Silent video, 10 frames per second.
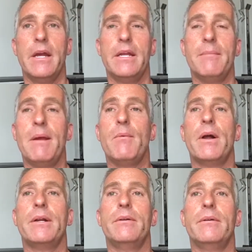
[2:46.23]
You may
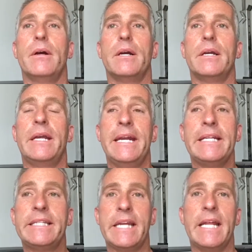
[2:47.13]
want to get a
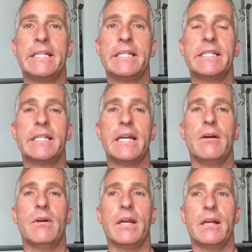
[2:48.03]
sense and say,
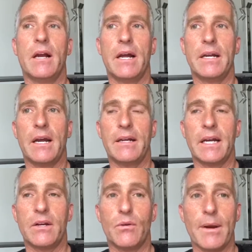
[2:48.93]
okay, God, I got
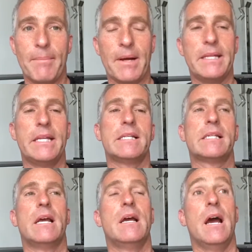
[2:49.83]
a grip on this.